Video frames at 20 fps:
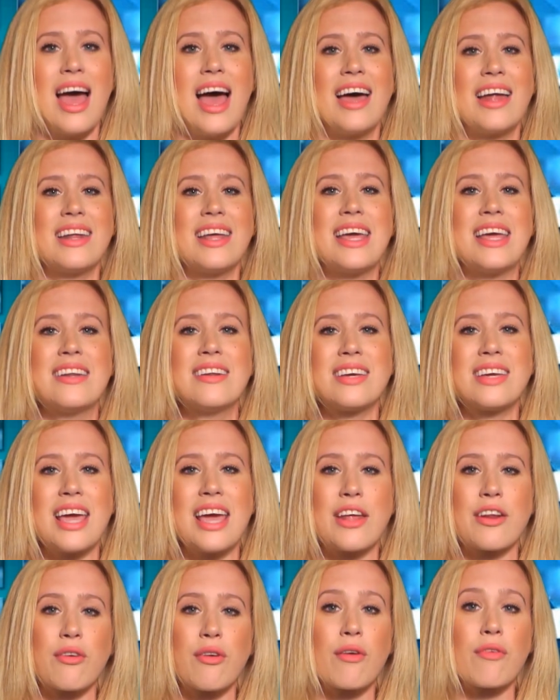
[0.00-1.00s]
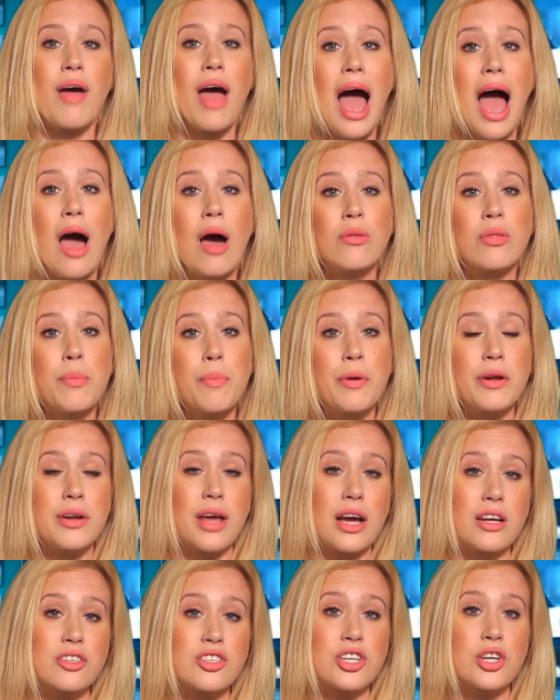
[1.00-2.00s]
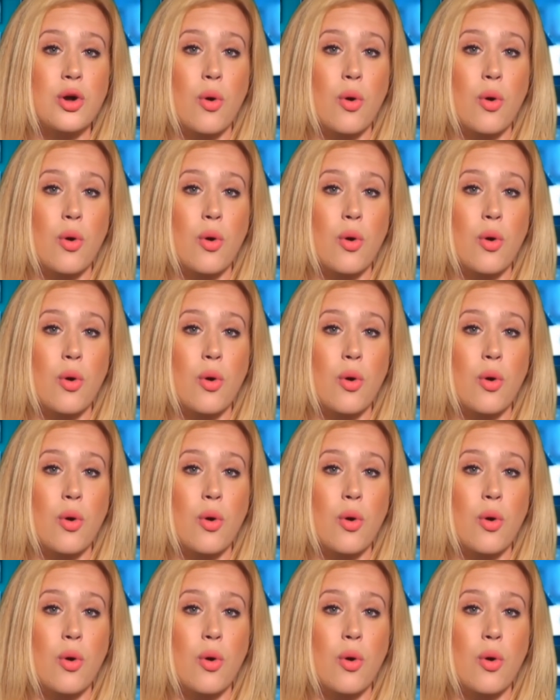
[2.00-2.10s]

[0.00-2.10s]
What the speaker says: an indicator of how the production